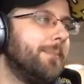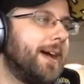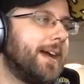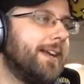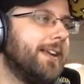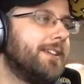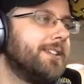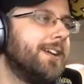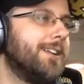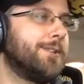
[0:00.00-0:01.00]
package
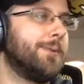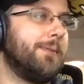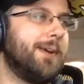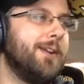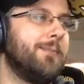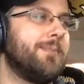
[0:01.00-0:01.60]
to a random web